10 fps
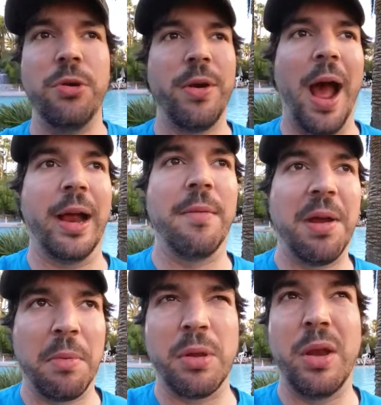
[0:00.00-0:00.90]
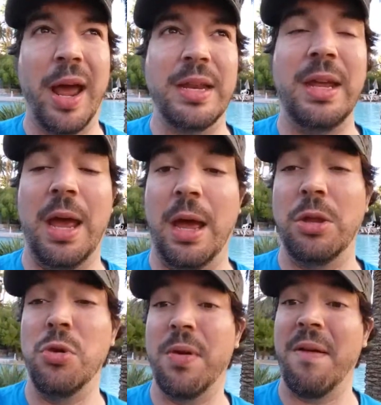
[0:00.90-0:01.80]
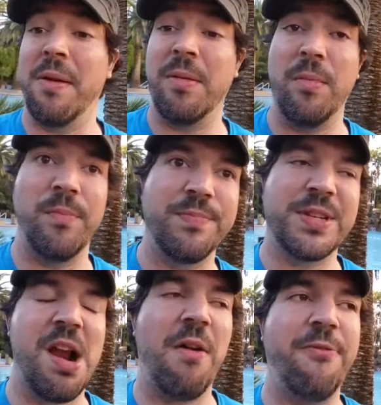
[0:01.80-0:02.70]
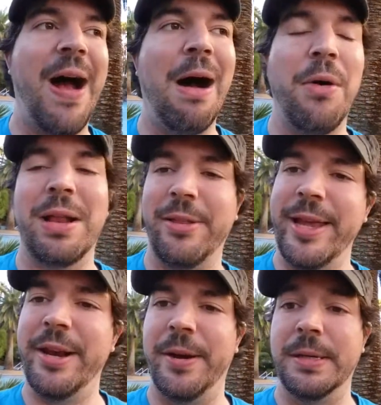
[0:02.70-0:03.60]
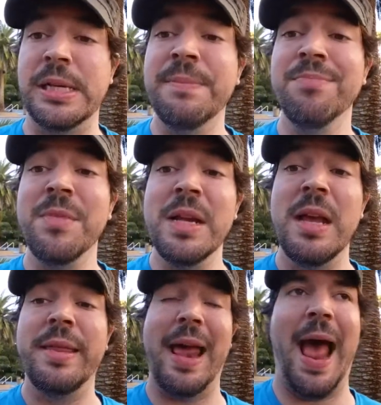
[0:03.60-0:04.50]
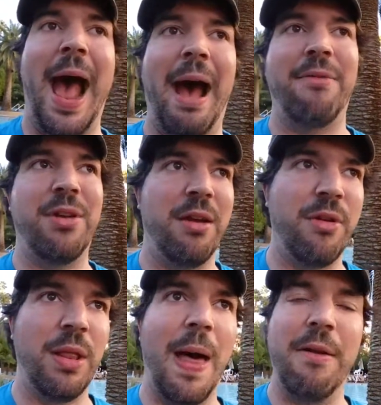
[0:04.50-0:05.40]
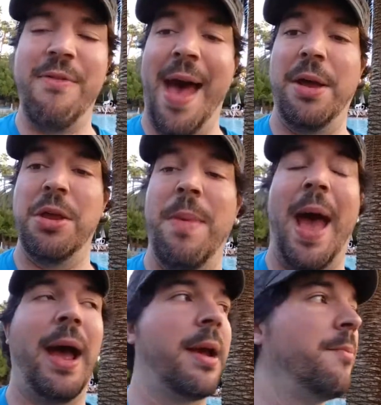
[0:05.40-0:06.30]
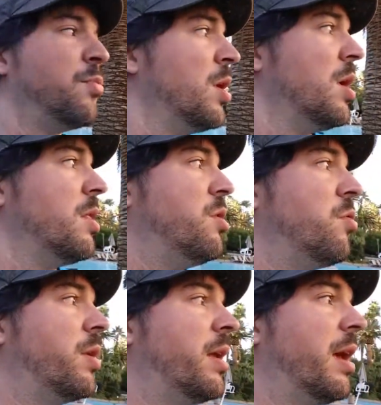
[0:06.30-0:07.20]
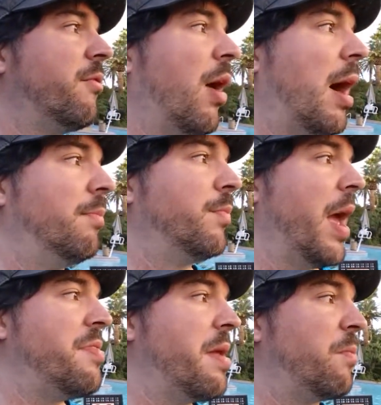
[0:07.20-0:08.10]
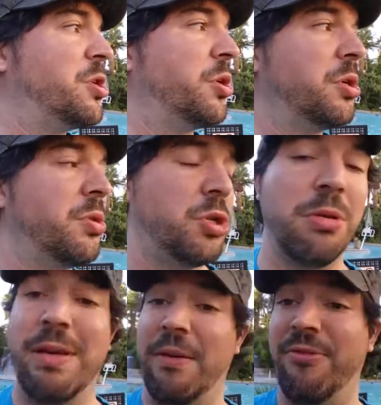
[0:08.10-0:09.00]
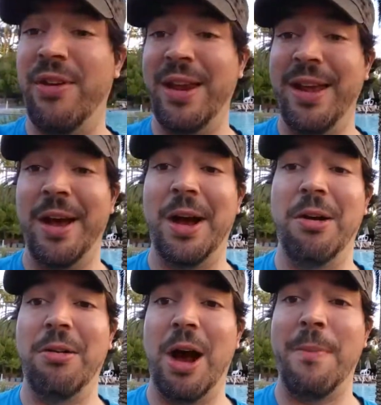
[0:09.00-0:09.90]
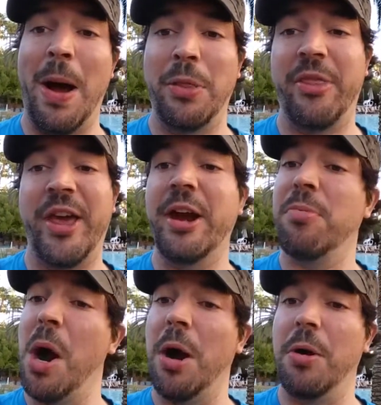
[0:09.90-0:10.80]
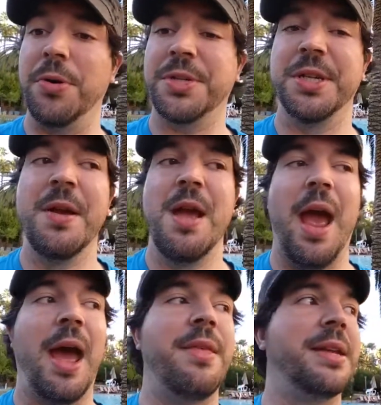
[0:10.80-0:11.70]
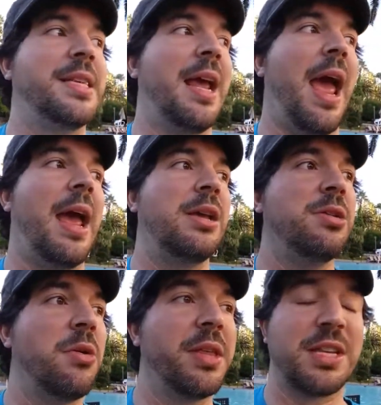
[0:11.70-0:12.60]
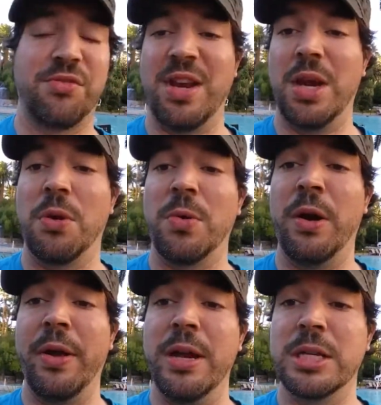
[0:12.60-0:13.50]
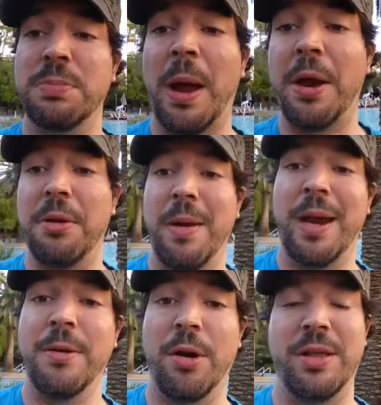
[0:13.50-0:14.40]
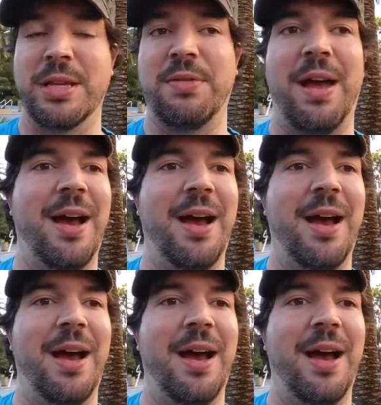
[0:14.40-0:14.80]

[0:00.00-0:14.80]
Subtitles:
you're not coming up with an idea, you can start following leaders that have given a lot of value back. You can give, and then what you can do is you can make a video about their post and then say, hey, you know, this video really inspired me, or this